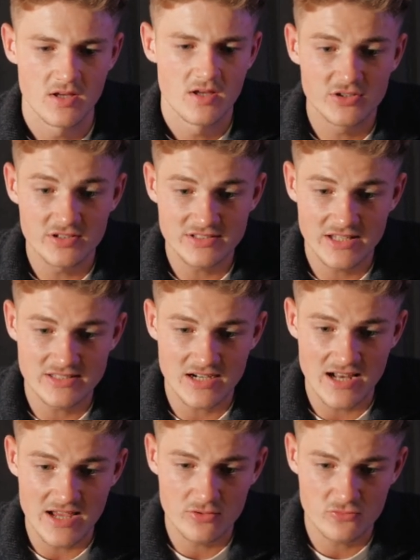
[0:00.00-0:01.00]
Just as a
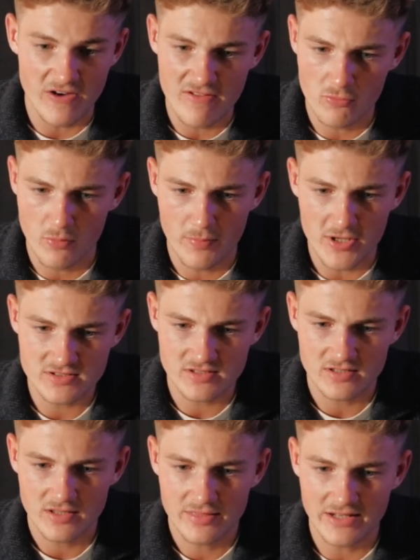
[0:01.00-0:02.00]
client, Vital
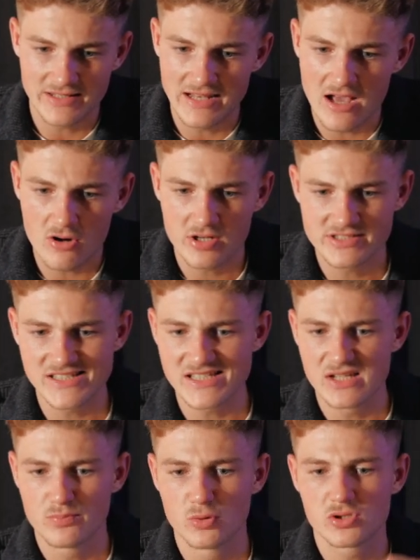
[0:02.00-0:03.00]
Robust, that now
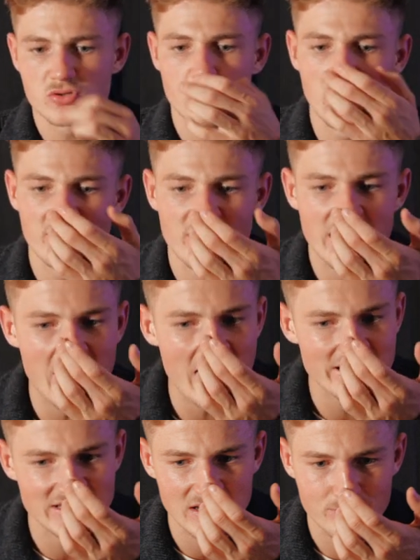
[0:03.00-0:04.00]
consistently books qualified
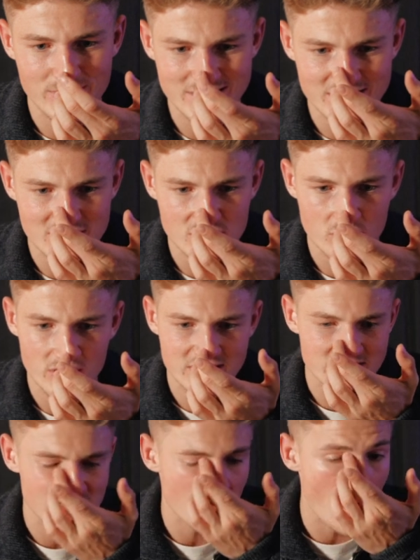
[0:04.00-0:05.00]
high-ticket business
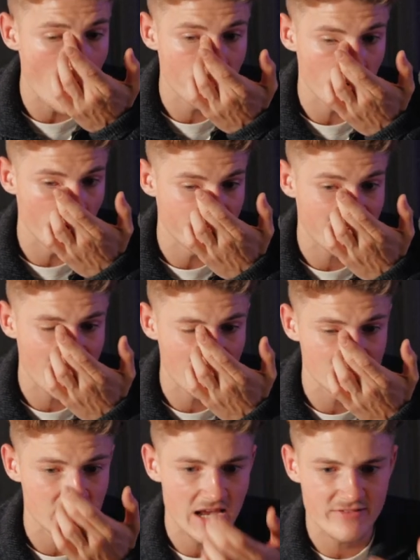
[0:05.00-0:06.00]
owners up on the
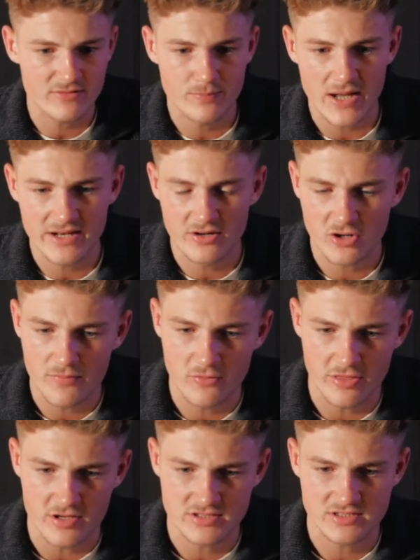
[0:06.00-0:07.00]
calendar after partnering up
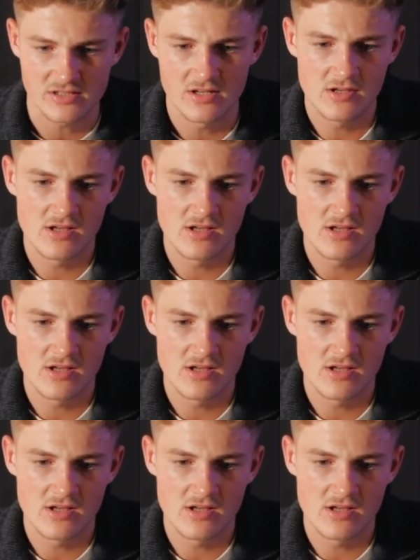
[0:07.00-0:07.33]
with us.